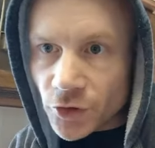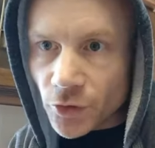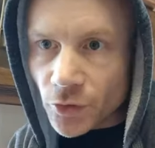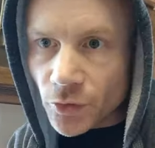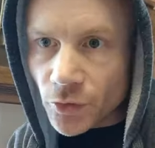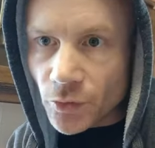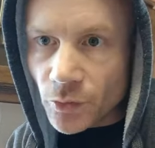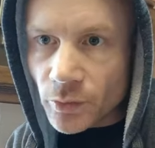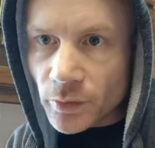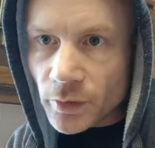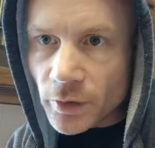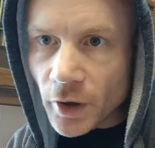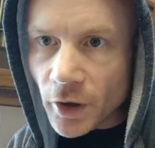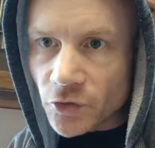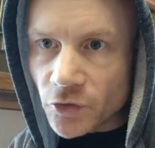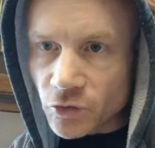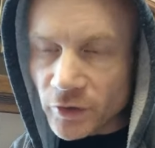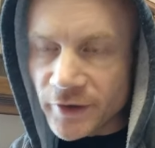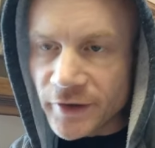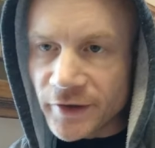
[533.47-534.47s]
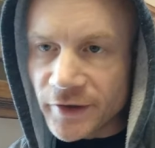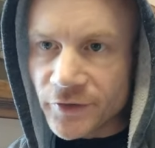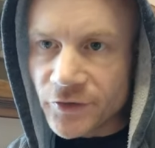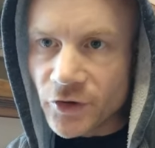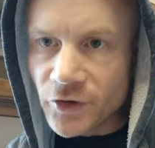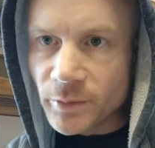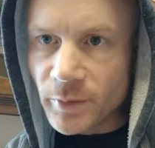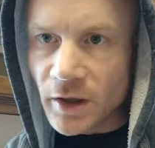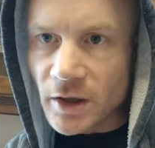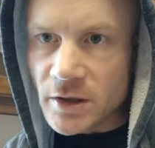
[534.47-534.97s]
you are drinking
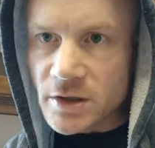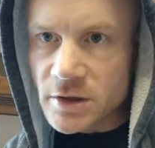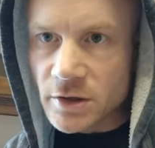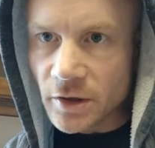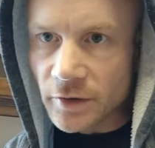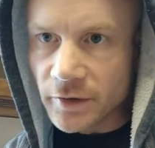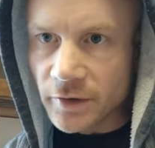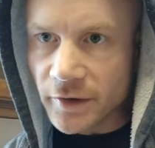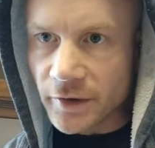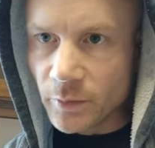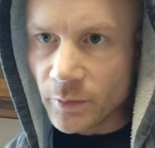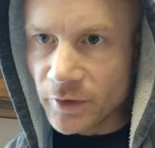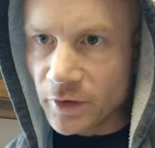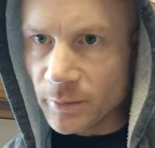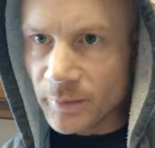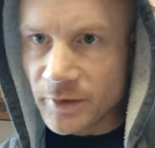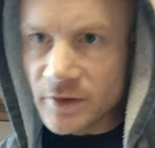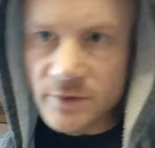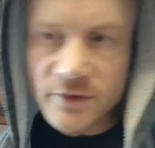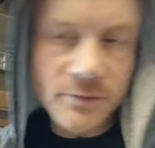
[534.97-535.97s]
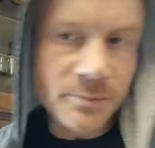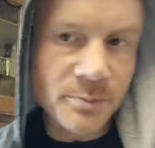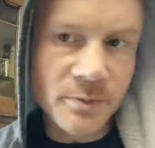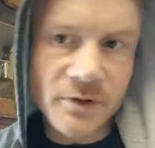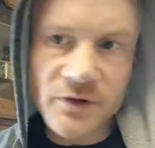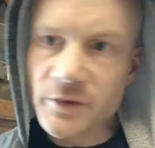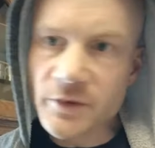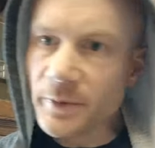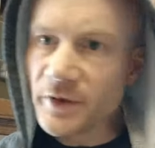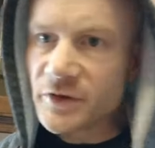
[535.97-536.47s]
too much. Okay, we're not
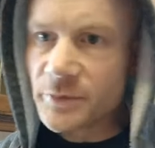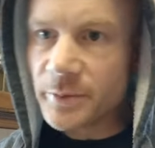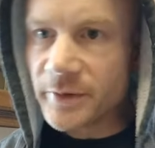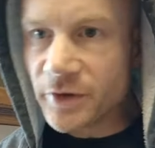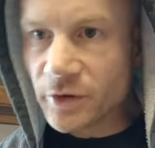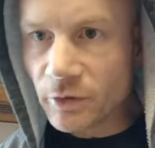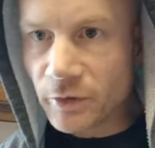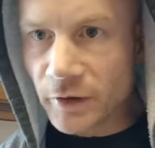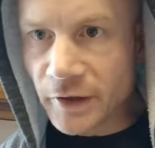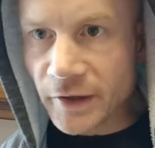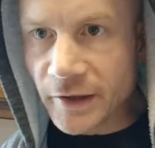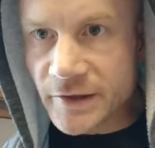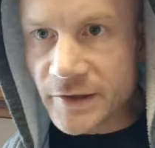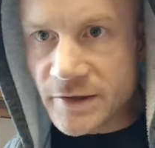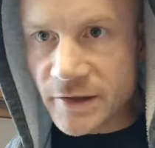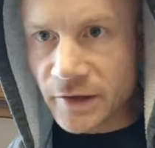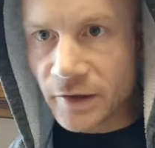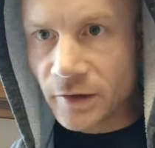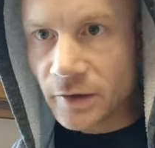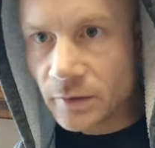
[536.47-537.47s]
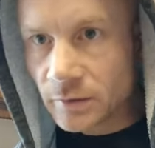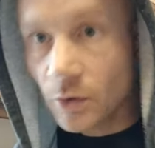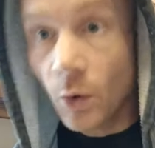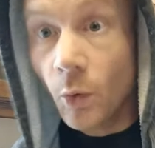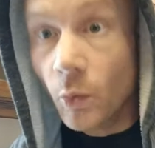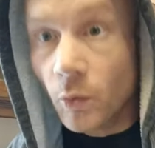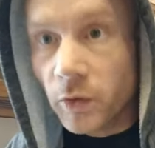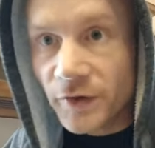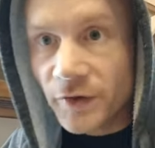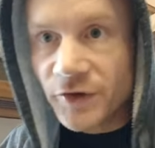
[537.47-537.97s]
supposed to be urinating
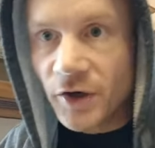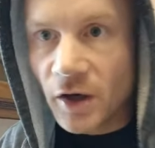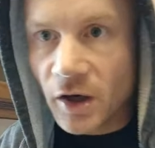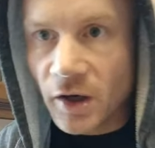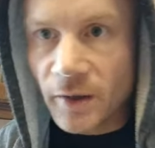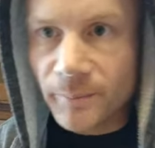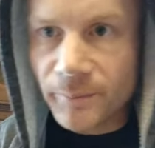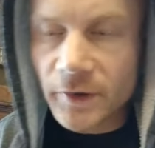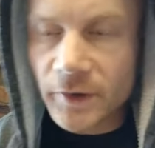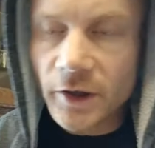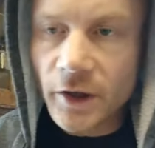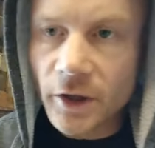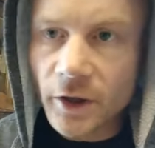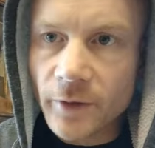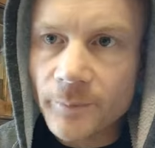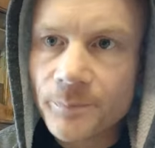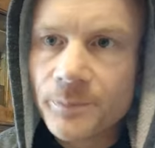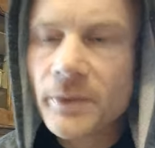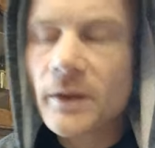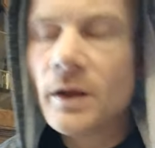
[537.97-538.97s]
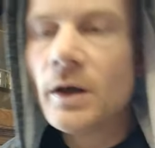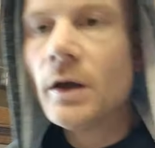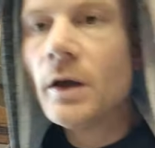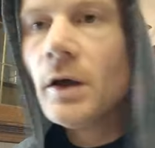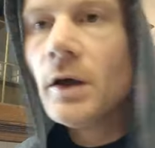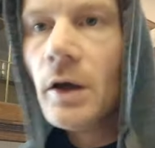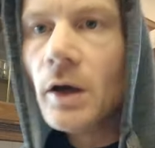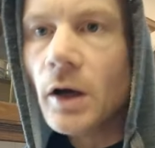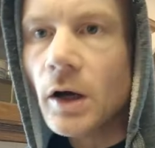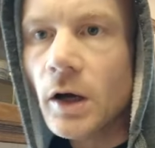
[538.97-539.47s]
all the time, you know.
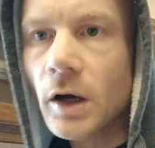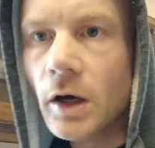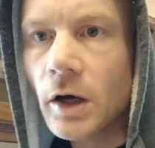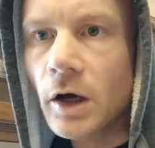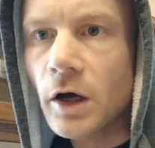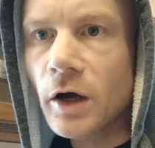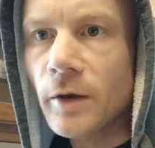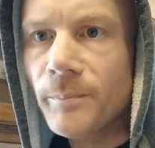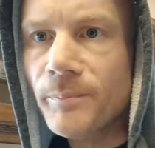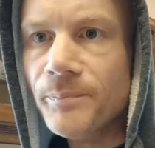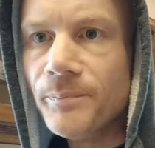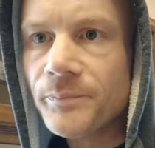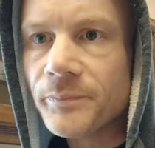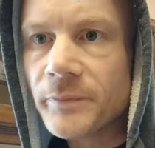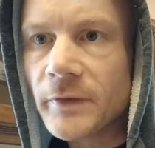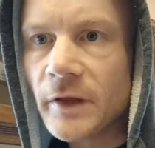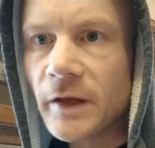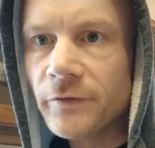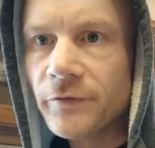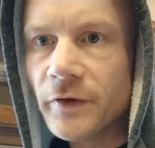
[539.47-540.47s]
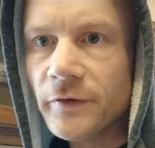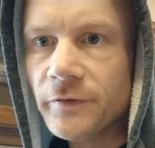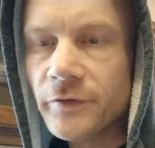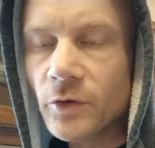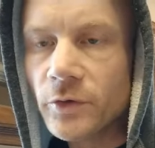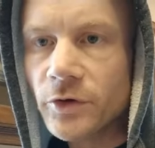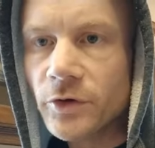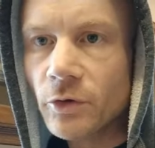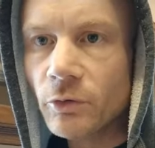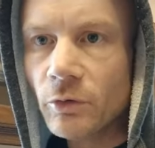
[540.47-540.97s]
Um, if, if
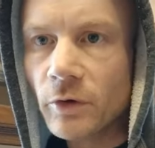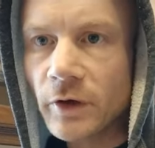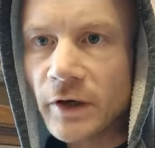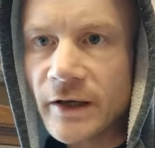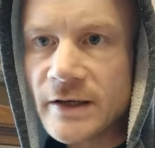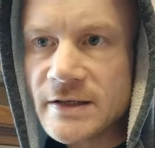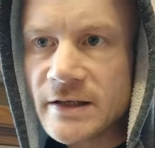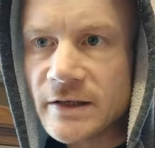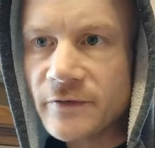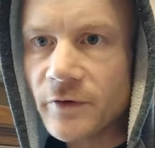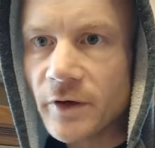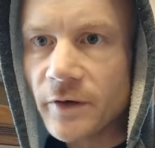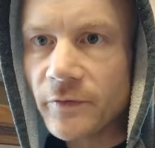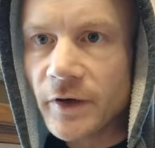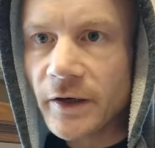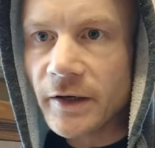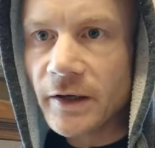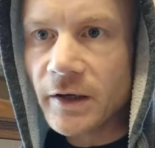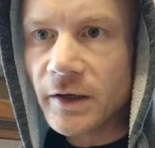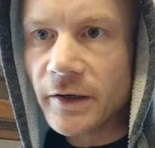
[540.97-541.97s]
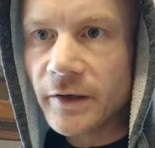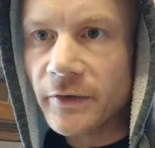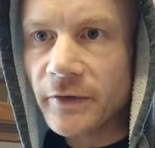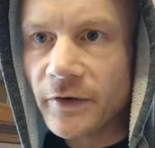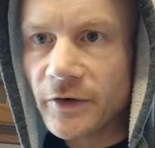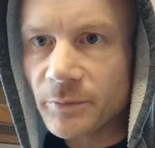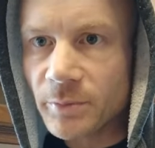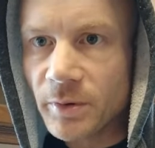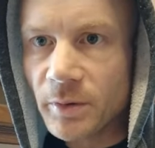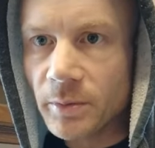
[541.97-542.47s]
you're urinating very, very clear, then
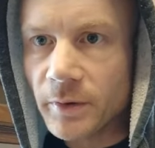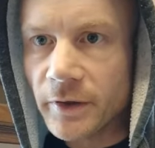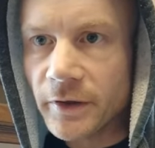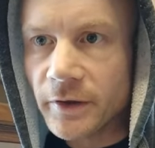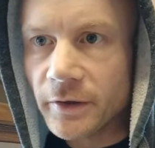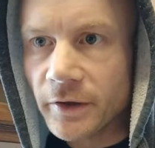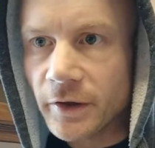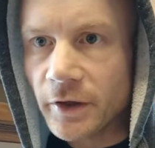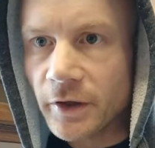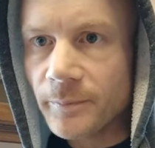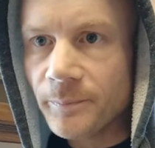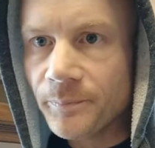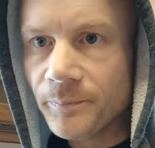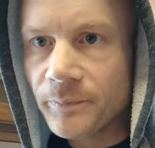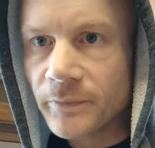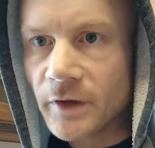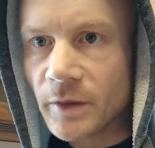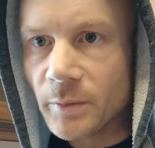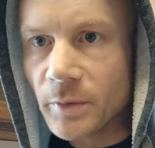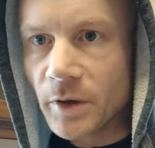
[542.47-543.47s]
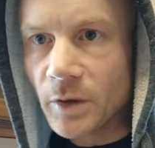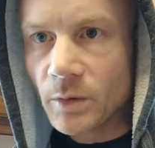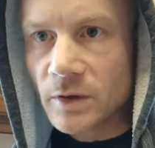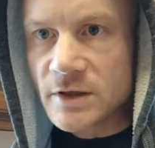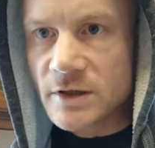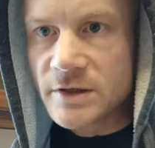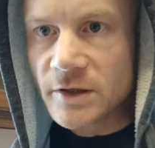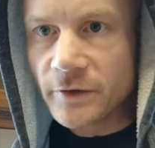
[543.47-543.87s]
it's probably, you know, you might want to